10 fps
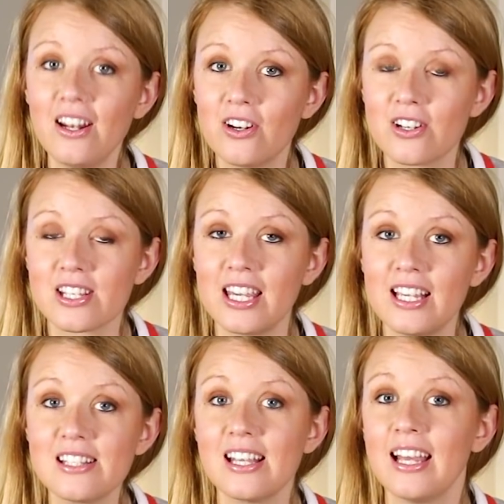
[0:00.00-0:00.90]
Editor's
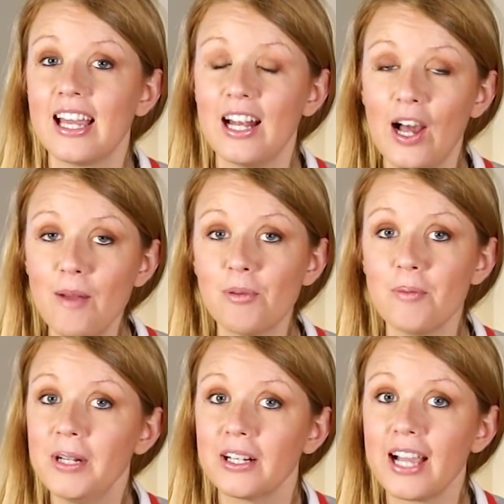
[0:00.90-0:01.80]
Keys, and I'm
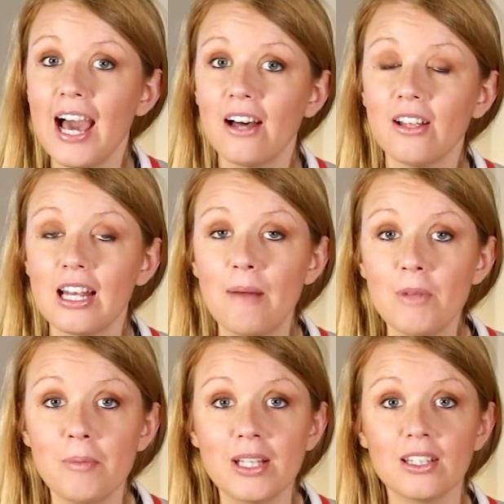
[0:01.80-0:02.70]
Premier Gal, and I'm
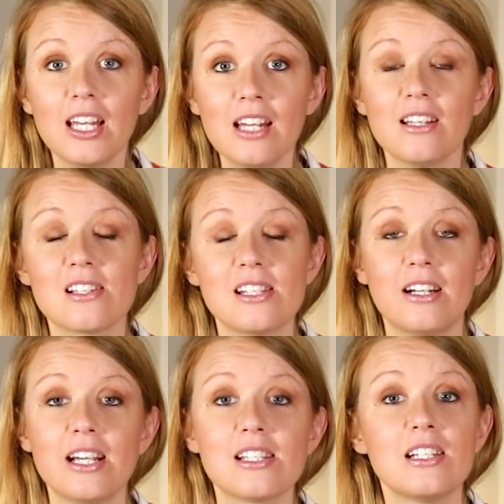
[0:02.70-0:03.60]
going to be leading this
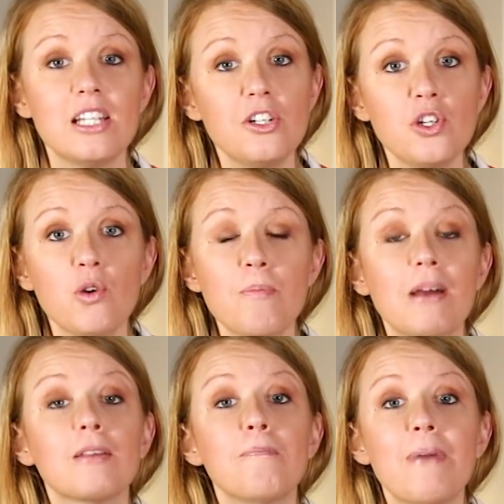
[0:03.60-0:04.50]
series and teaching you
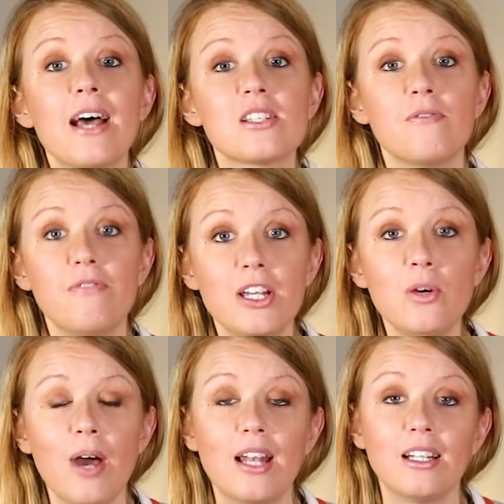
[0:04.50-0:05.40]
about the best
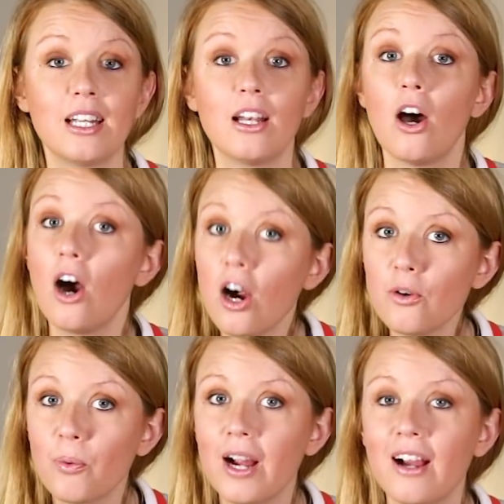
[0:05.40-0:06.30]
video editing
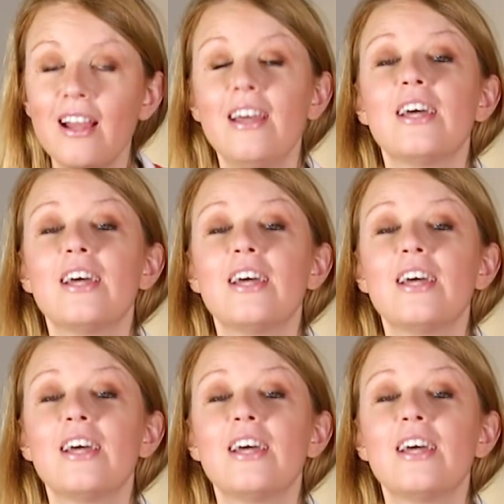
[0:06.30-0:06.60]
hardware,